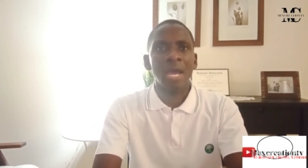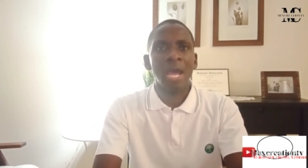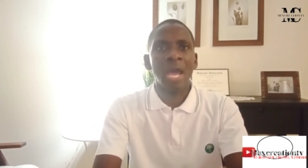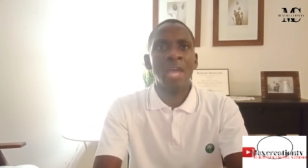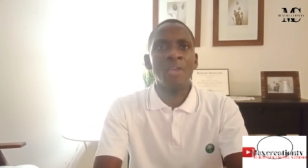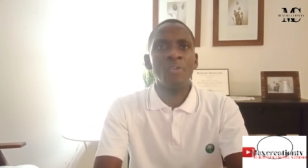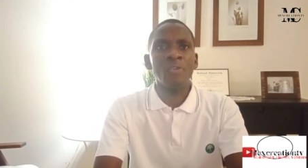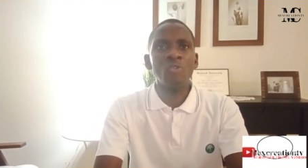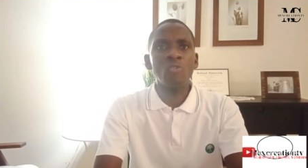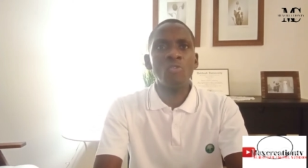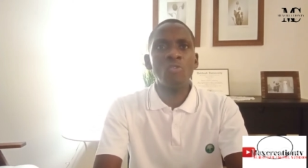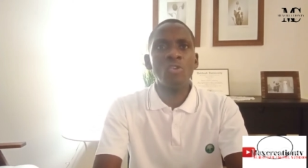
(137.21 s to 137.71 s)

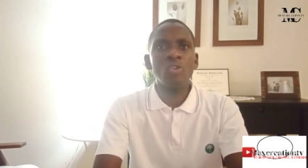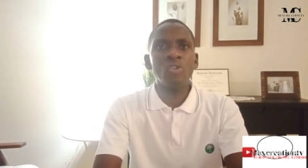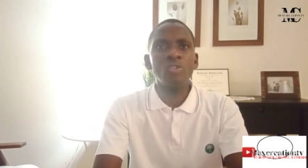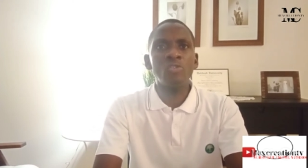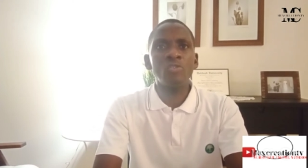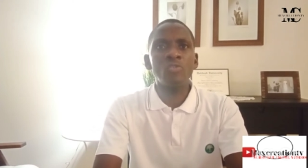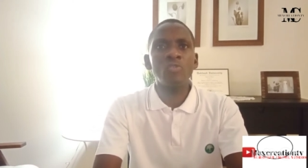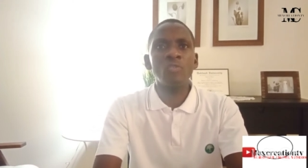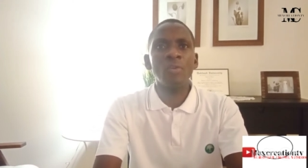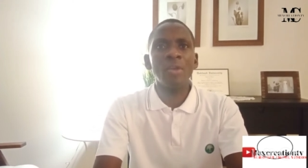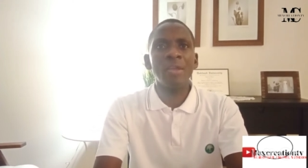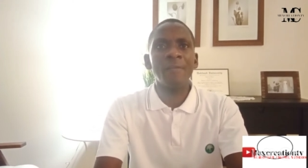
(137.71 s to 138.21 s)
Are you going
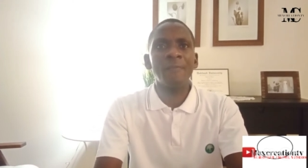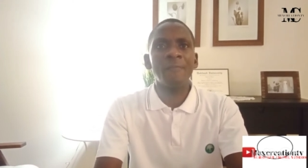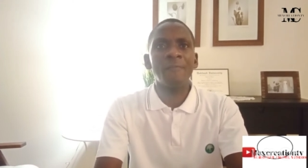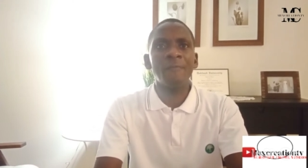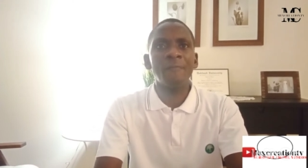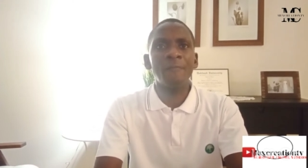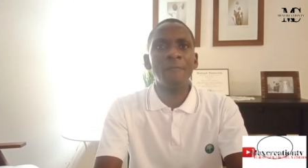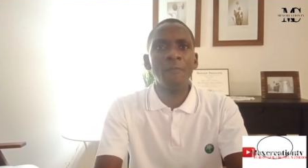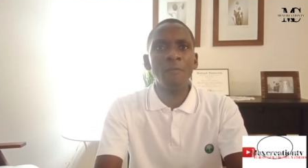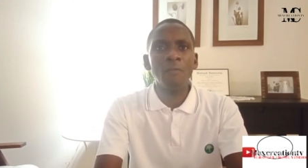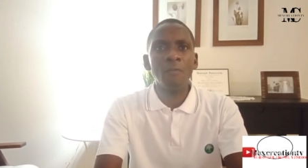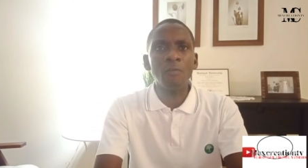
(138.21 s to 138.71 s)
to do a
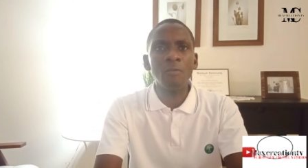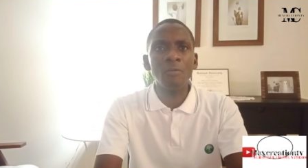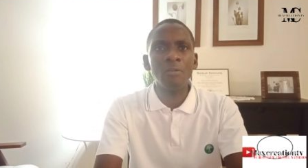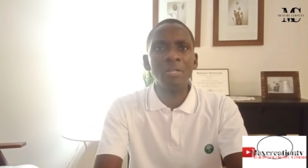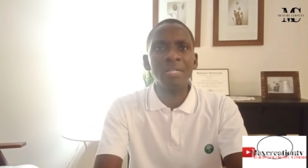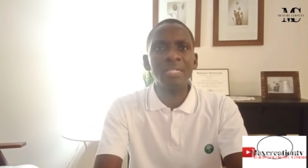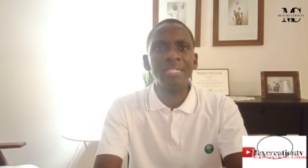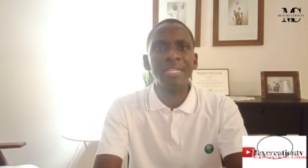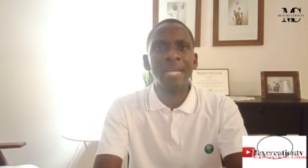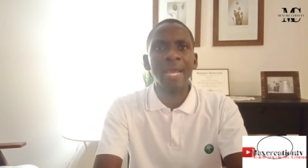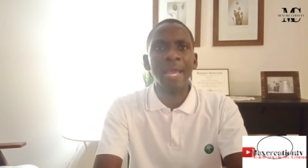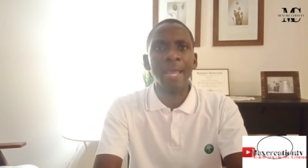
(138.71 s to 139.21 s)

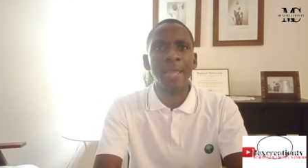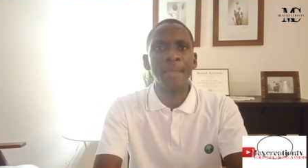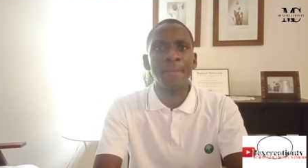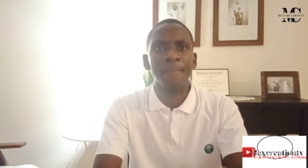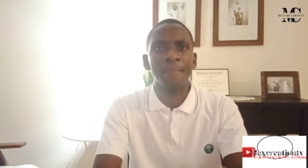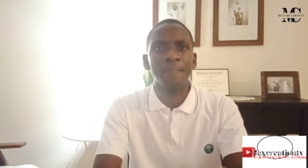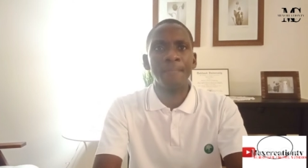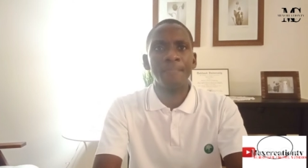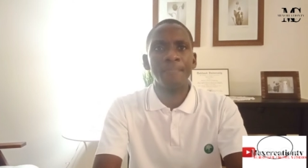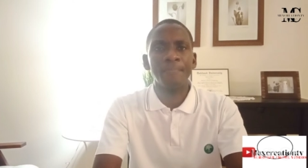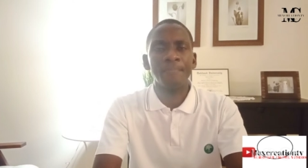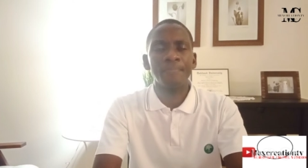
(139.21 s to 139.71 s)

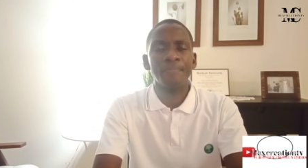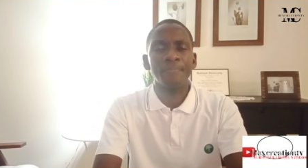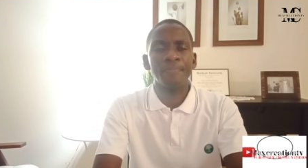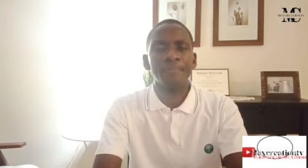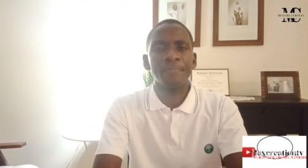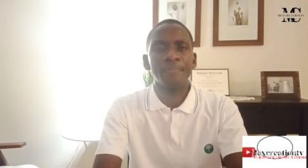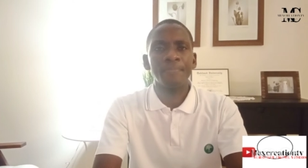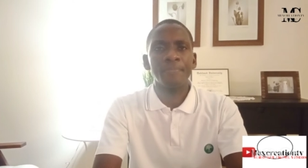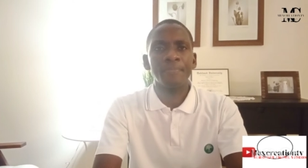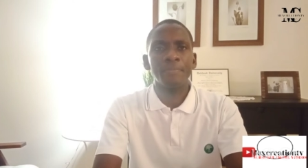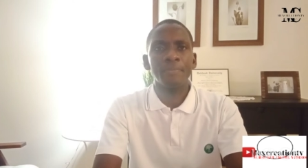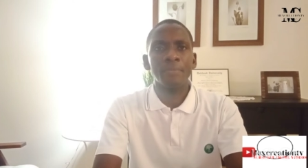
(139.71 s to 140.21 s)
full-time
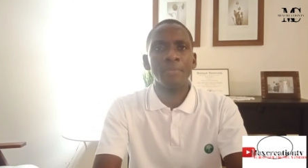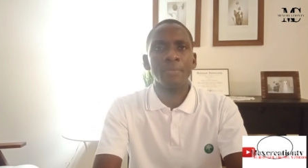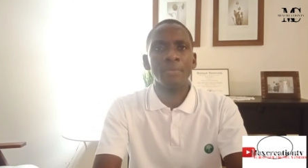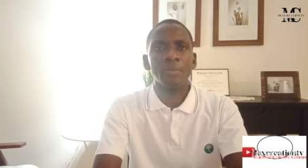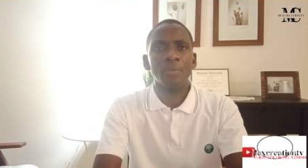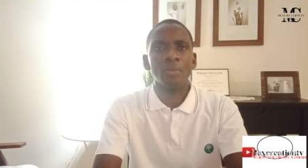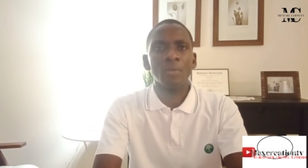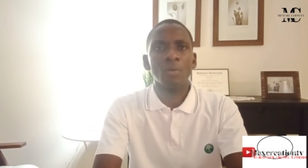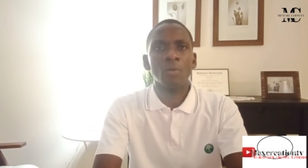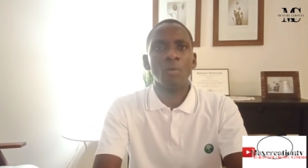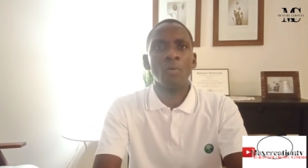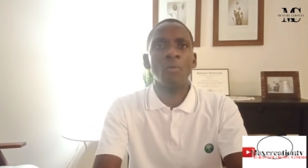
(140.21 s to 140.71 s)

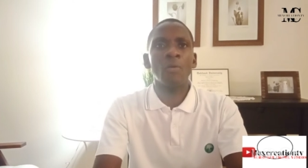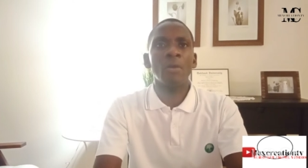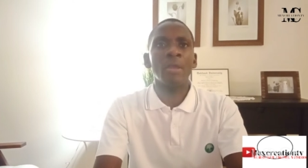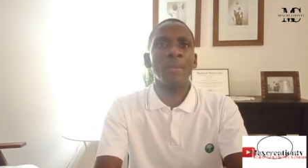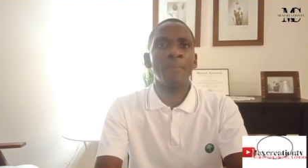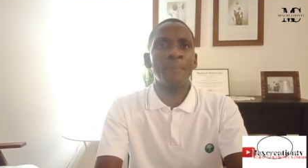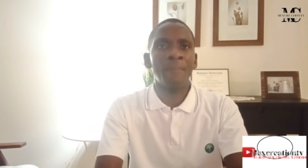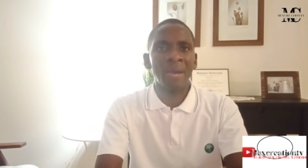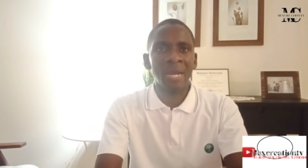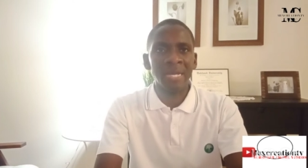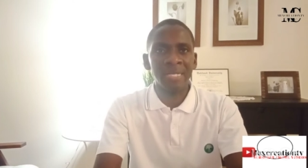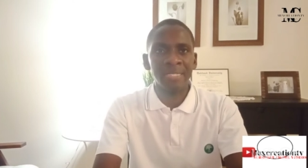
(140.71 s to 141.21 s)
or
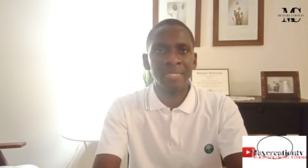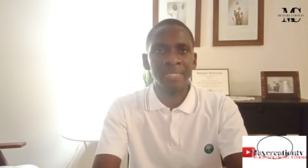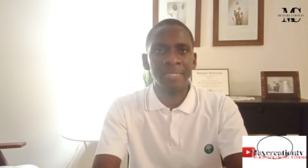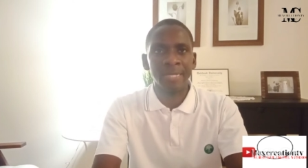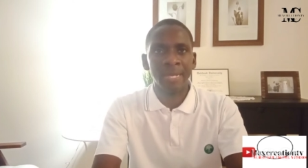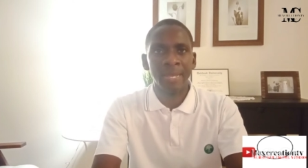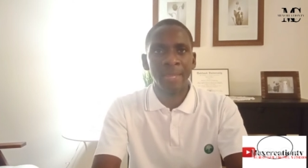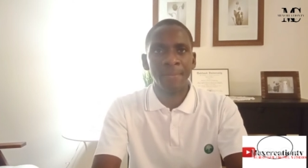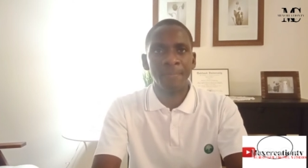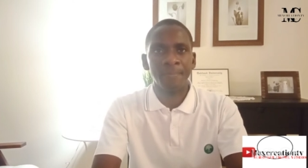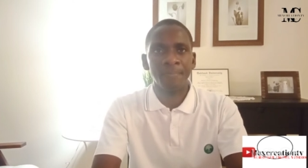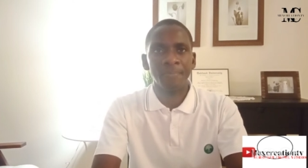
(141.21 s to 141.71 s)
a
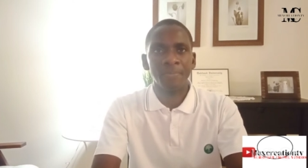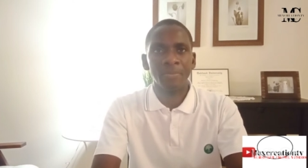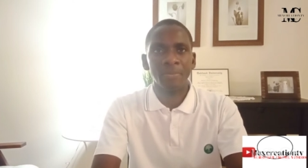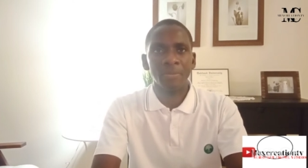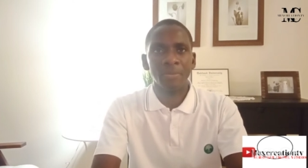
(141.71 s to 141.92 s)
part-time?